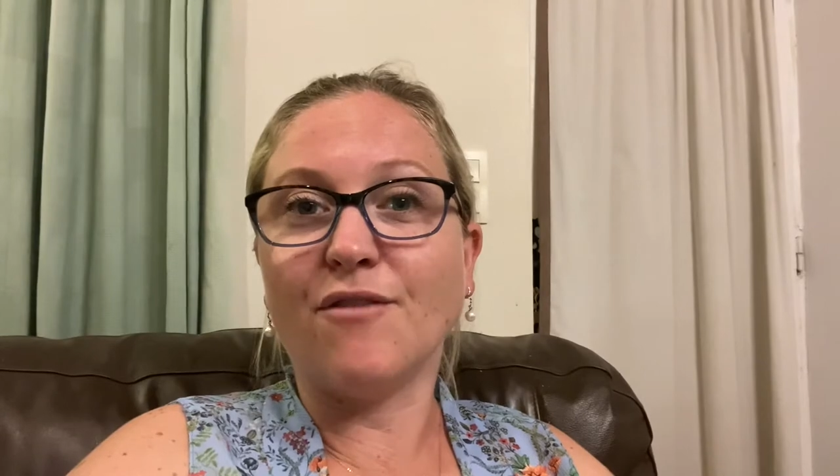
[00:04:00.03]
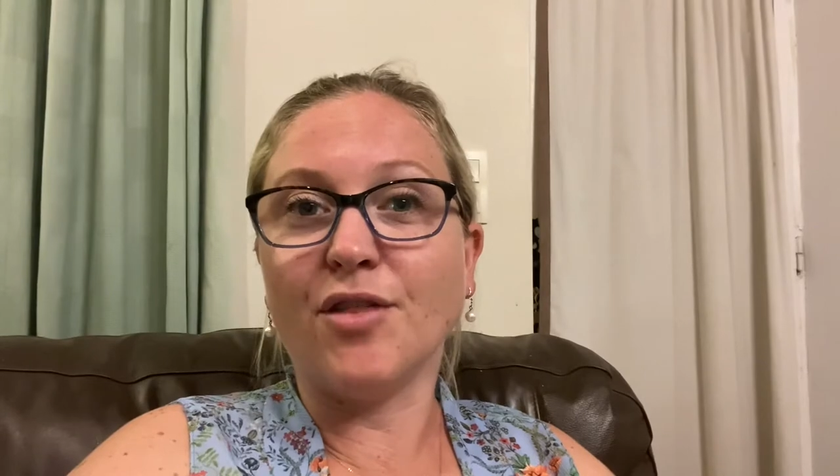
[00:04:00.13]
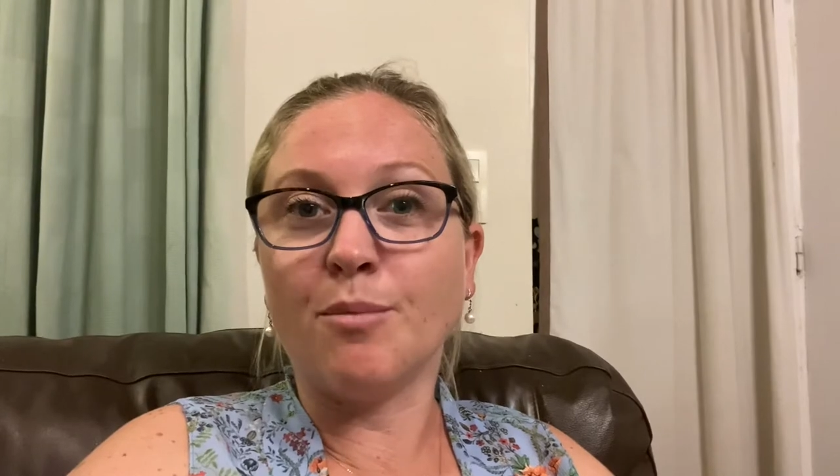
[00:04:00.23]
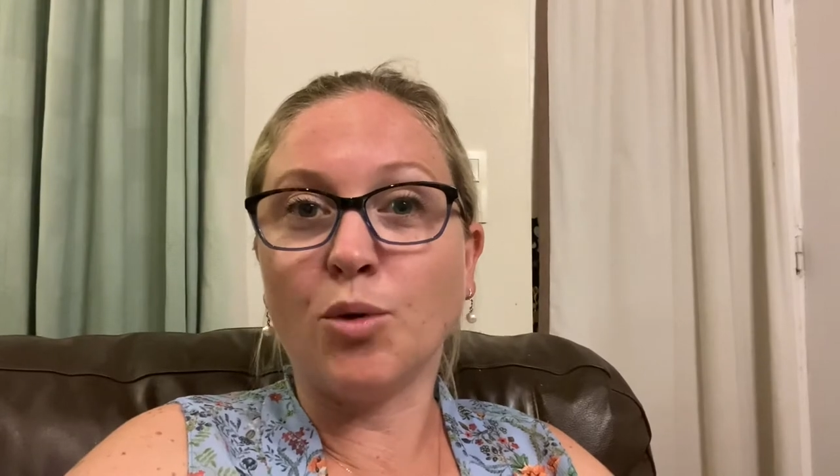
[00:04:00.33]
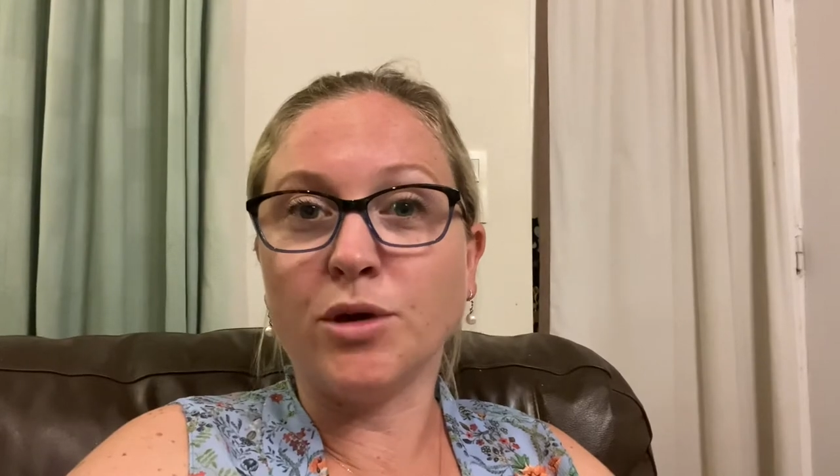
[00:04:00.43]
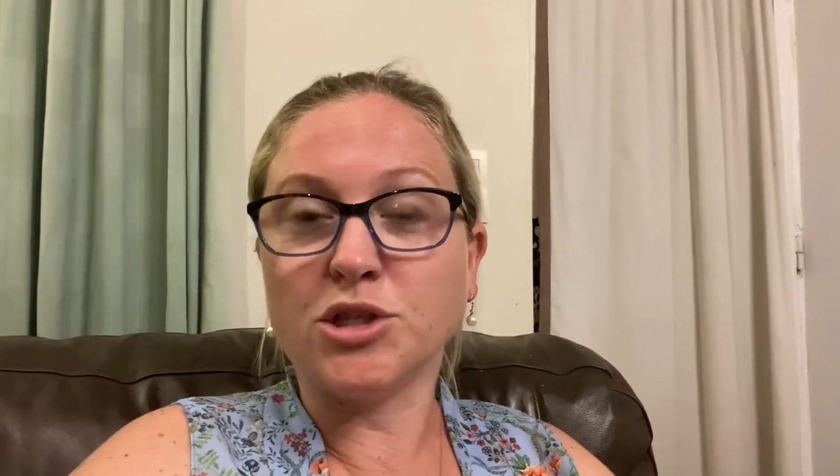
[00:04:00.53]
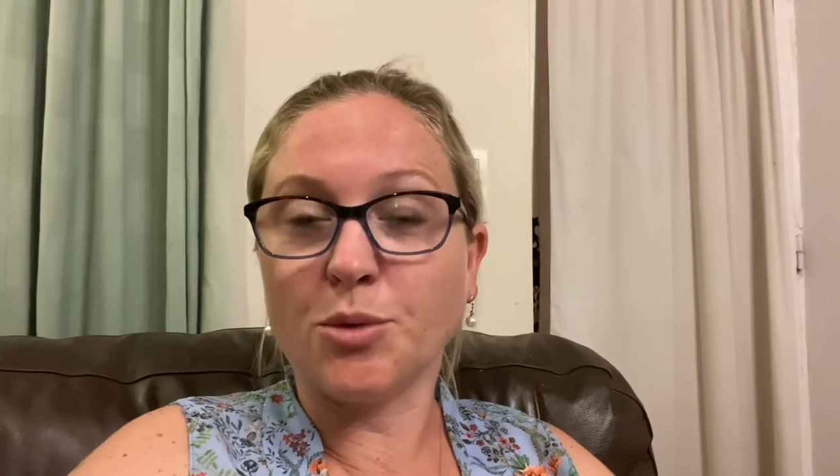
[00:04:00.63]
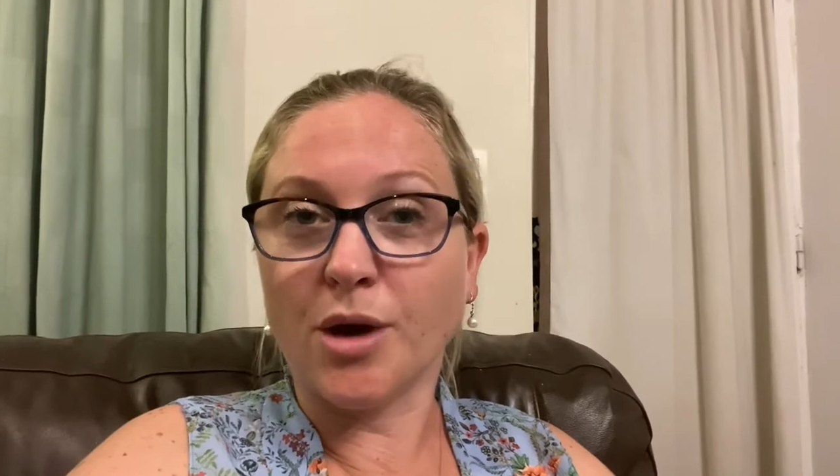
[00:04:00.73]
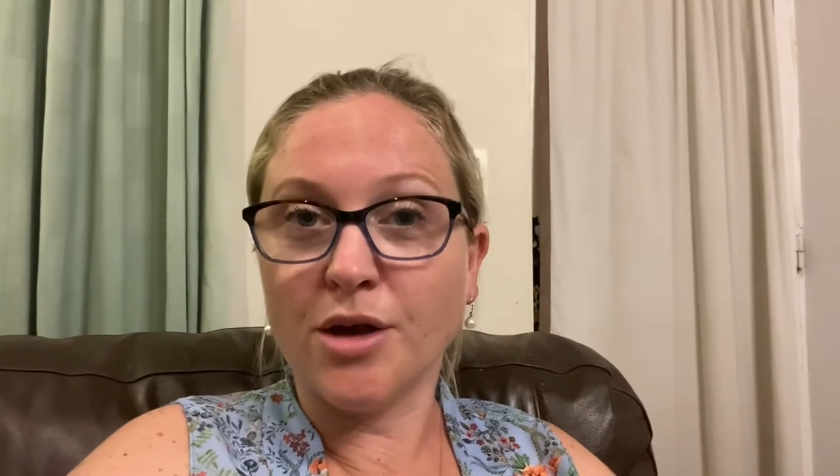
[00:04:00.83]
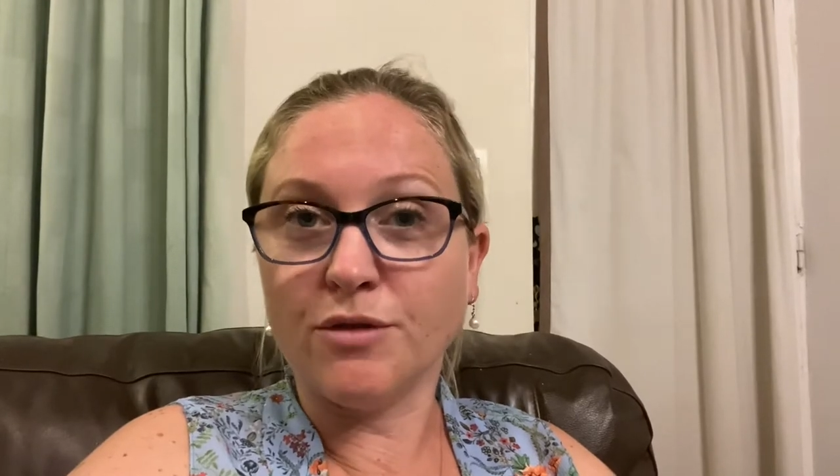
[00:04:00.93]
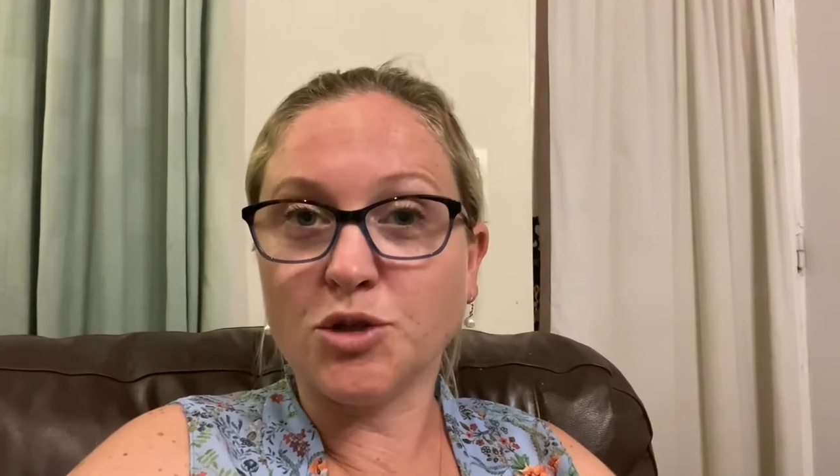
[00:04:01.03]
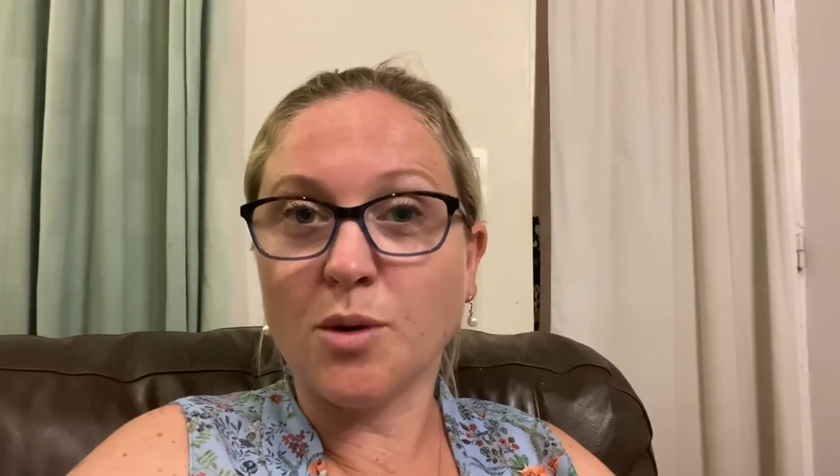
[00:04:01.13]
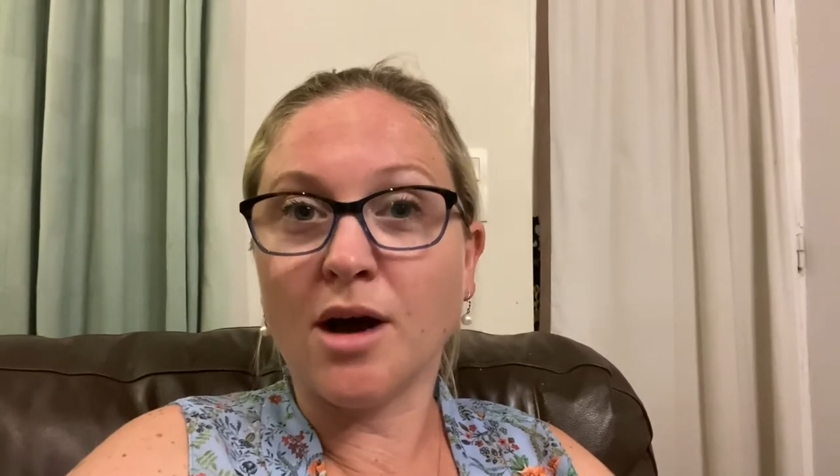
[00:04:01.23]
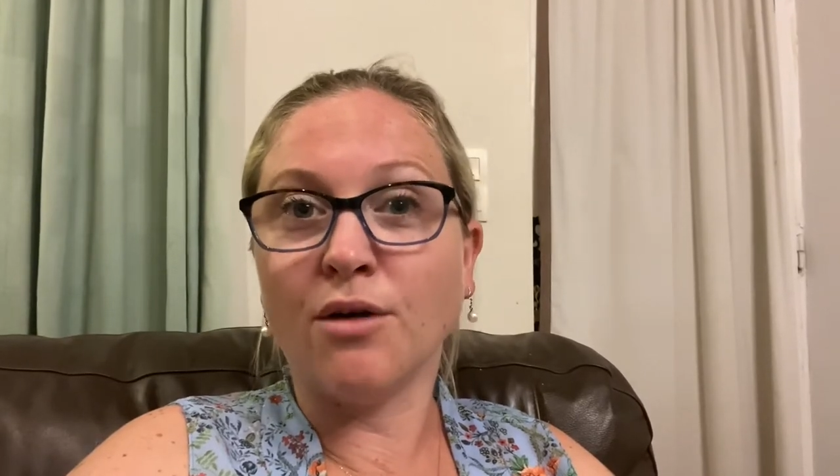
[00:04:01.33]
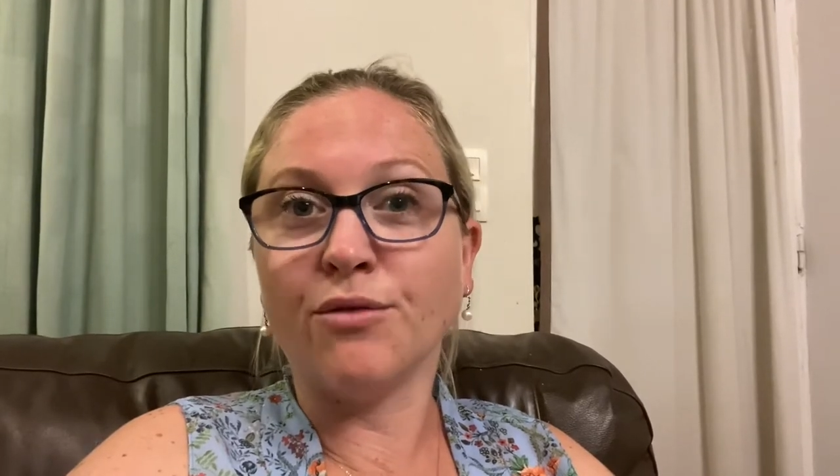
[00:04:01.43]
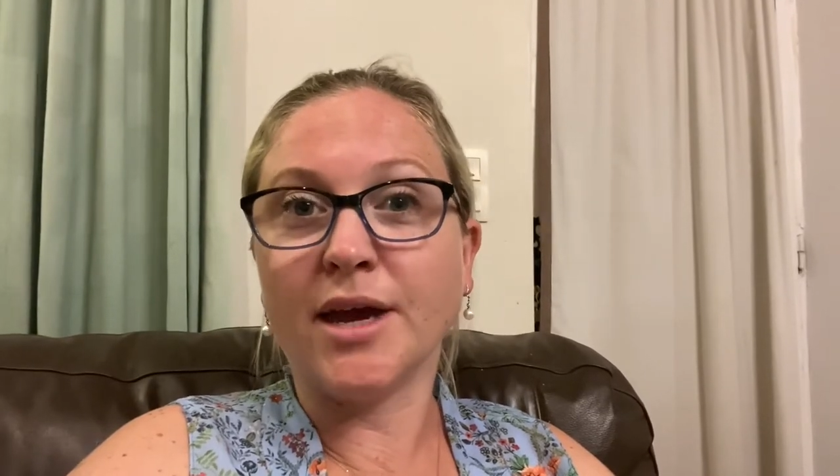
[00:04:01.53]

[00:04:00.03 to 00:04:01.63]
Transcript: for the boys who were over 12,